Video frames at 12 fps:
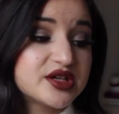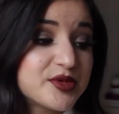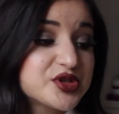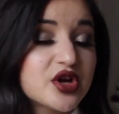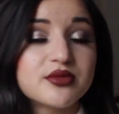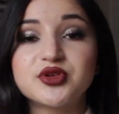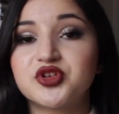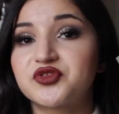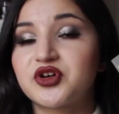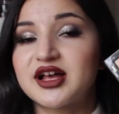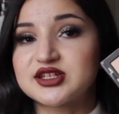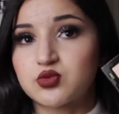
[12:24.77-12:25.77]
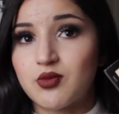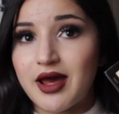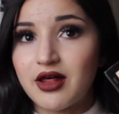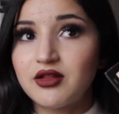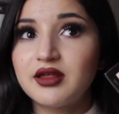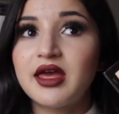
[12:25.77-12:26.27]
Shimmers are beautiful as
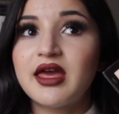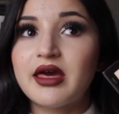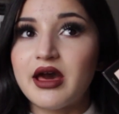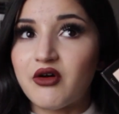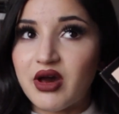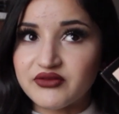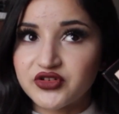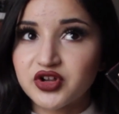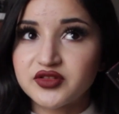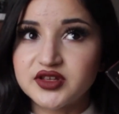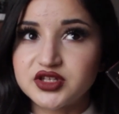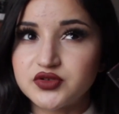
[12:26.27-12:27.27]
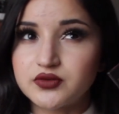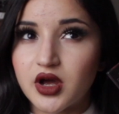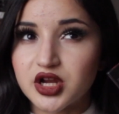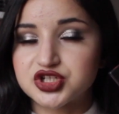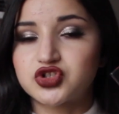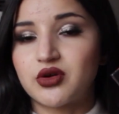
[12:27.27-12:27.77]
well, however they do
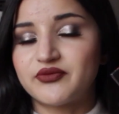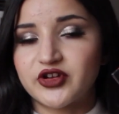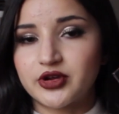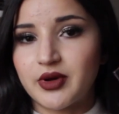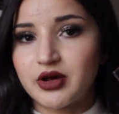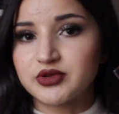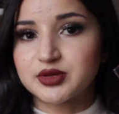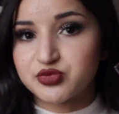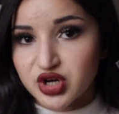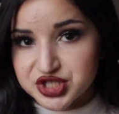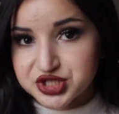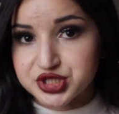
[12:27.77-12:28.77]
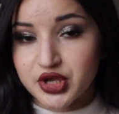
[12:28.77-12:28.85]
not show up very well with a brush,